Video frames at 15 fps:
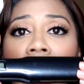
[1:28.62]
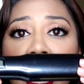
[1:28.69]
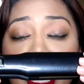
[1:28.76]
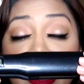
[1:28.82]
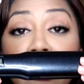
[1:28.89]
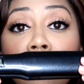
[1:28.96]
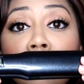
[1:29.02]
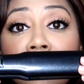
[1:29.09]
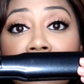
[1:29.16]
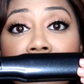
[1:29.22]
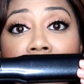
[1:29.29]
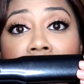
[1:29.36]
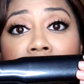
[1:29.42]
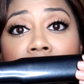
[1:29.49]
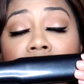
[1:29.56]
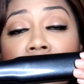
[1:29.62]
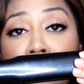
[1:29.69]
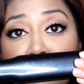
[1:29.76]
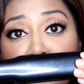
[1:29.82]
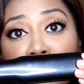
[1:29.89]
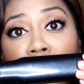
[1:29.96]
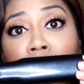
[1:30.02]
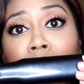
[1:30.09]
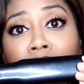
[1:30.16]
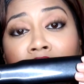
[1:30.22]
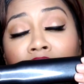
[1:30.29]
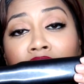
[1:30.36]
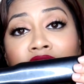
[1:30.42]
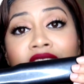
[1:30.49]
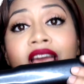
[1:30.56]
I use this temperature
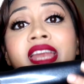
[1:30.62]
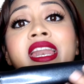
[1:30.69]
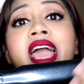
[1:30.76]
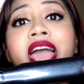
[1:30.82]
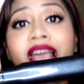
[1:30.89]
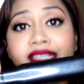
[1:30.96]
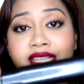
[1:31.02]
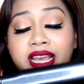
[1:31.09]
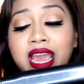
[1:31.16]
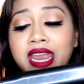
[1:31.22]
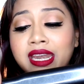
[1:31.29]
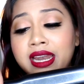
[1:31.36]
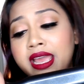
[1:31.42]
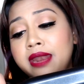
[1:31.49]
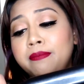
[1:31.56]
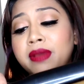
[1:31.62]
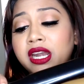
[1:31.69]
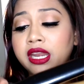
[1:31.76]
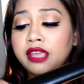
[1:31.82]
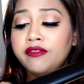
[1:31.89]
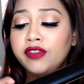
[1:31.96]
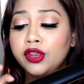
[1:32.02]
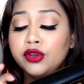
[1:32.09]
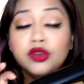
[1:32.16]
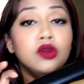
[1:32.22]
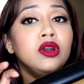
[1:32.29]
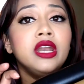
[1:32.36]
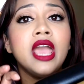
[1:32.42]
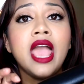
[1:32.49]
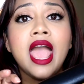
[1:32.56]
meter side as a guideline, but if you
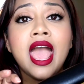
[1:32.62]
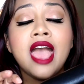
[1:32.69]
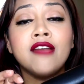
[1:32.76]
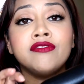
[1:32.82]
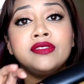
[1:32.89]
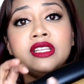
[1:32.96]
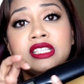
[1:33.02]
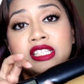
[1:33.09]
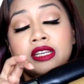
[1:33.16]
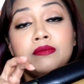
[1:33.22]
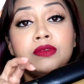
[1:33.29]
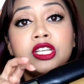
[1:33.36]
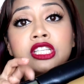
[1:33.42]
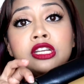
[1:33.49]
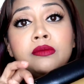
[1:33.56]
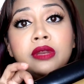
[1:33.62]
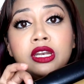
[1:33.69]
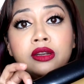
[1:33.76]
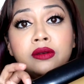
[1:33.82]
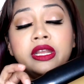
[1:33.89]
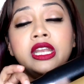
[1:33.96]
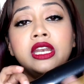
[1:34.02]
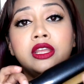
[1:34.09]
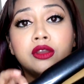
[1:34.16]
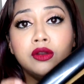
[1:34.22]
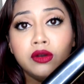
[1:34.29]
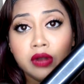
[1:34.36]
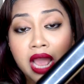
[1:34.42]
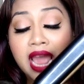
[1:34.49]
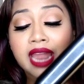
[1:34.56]
don't have this temperature meter in
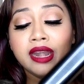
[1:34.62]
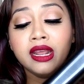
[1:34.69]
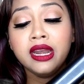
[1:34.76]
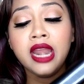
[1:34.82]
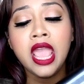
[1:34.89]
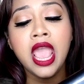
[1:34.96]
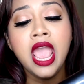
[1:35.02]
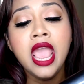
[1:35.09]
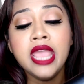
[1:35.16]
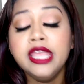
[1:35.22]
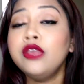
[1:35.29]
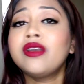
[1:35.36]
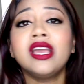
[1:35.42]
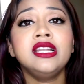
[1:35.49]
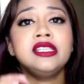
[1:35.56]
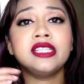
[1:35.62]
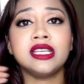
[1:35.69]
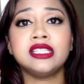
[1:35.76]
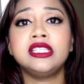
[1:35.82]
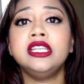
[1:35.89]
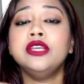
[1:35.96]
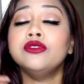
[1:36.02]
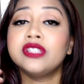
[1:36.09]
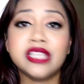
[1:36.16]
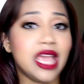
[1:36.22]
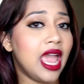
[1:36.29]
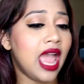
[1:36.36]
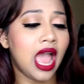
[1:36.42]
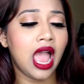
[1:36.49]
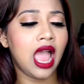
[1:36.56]
your iron, you can just use
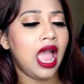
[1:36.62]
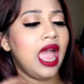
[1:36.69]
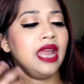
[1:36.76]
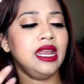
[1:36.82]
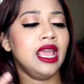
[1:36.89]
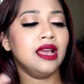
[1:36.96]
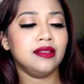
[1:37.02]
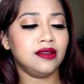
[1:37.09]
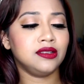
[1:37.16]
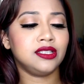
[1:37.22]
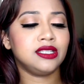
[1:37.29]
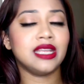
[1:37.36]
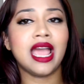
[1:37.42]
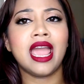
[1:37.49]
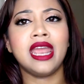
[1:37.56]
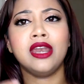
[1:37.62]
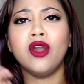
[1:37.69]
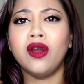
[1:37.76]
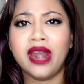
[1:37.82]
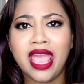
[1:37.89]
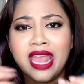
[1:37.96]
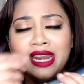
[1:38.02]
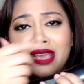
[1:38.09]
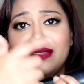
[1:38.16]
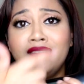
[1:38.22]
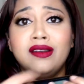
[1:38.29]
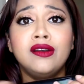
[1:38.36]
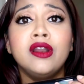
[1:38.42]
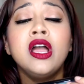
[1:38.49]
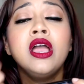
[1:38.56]
any other side or any
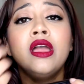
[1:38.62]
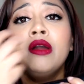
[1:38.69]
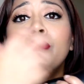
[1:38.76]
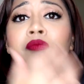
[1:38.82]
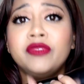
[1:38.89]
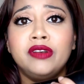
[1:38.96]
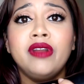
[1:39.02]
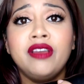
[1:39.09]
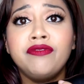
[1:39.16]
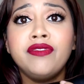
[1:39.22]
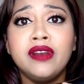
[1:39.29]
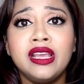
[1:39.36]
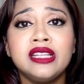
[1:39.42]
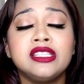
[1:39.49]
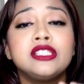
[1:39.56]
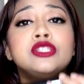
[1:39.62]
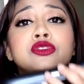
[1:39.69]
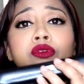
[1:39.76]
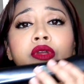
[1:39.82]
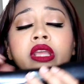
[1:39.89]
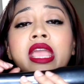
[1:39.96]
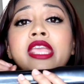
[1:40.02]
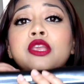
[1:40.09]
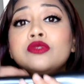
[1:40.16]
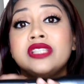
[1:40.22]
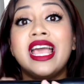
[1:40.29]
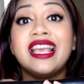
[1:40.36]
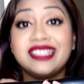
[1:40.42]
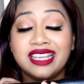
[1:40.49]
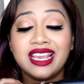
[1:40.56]
other reference to use
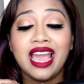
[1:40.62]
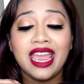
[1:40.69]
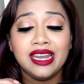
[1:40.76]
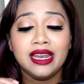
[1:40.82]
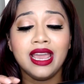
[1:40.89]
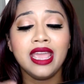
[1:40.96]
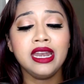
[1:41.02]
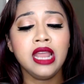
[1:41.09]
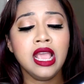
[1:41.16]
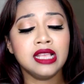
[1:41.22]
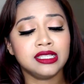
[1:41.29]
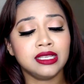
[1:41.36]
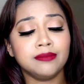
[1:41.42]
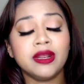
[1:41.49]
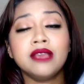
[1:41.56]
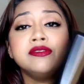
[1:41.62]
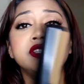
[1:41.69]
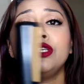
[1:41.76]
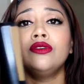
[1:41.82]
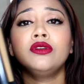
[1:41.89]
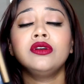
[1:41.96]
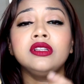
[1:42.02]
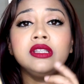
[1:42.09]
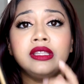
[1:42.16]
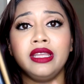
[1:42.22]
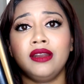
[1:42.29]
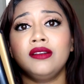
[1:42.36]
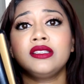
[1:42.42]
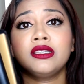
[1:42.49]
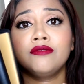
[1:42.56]
as a guideline. Sometimes
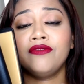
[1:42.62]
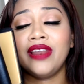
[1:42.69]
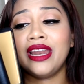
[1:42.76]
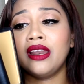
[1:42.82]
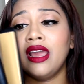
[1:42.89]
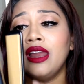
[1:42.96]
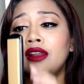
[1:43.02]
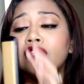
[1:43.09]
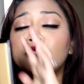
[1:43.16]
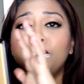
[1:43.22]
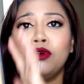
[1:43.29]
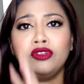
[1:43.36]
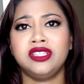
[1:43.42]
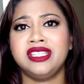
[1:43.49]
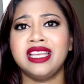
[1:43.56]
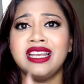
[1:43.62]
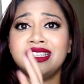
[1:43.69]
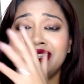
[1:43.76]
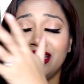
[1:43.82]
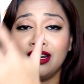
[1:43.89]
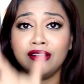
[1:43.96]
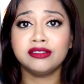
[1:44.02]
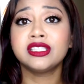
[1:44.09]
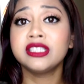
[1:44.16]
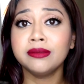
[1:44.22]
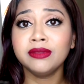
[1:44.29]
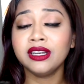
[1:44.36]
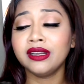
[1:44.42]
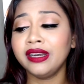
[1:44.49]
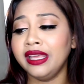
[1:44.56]
there are some flat irons, both sides are
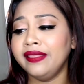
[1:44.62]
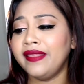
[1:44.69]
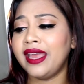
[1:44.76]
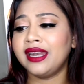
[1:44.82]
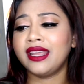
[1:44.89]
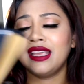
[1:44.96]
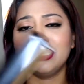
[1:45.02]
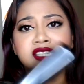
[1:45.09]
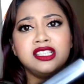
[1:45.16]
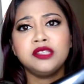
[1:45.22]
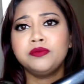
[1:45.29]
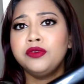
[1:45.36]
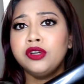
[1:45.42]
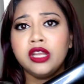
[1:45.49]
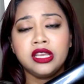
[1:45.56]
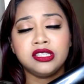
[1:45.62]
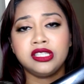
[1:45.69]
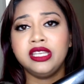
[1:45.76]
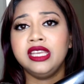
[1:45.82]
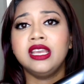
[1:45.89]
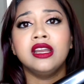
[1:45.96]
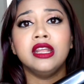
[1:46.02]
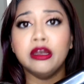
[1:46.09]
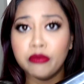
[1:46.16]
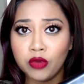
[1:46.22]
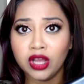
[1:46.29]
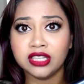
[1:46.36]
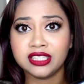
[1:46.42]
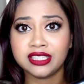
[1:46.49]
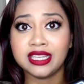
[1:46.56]
similar. In that case, just put a sticker in
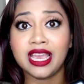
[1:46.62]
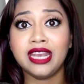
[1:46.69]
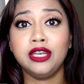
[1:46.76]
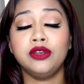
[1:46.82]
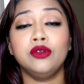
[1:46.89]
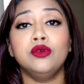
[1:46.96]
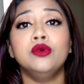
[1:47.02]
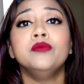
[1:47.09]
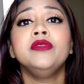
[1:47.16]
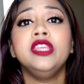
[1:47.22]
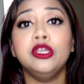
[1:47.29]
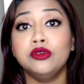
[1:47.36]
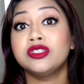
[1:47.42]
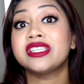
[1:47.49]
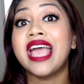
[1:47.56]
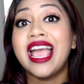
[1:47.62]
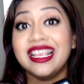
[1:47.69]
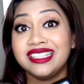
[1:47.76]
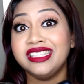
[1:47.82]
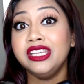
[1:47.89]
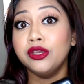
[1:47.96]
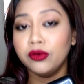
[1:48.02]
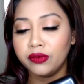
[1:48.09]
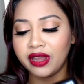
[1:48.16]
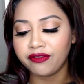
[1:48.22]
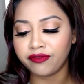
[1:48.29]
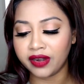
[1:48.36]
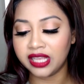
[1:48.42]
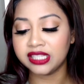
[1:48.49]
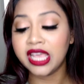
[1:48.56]
one side to use as your
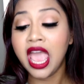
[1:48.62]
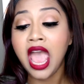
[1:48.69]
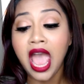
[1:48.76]
reference.